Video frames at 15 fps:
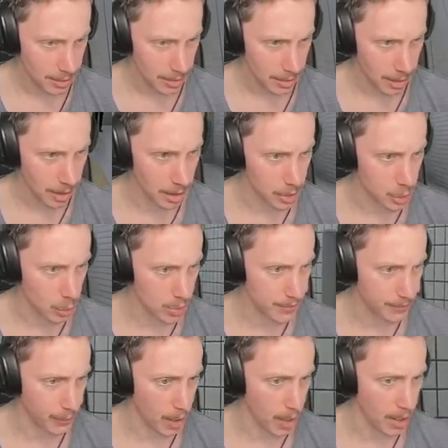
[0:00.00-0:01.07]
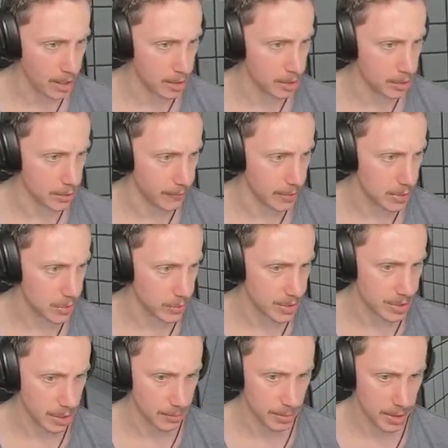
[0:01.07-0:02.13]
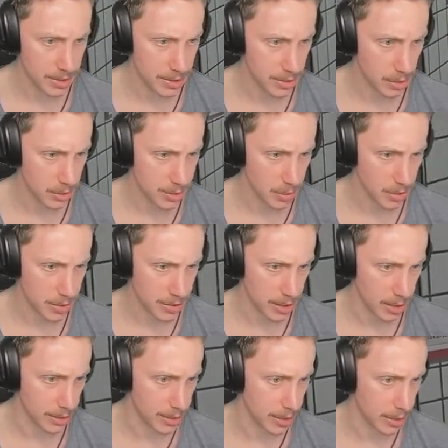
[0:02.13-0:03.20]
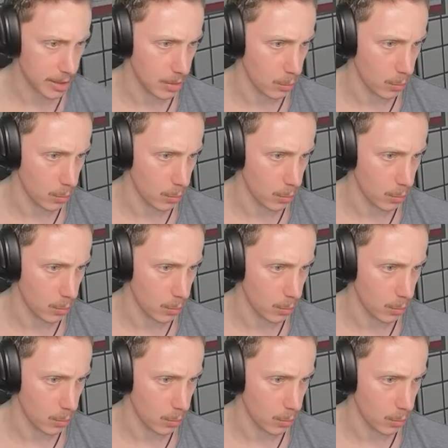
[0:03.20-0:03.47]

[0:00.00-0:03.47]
Uh, doors are fine. The vents are in the same place. There's no smoking sign there.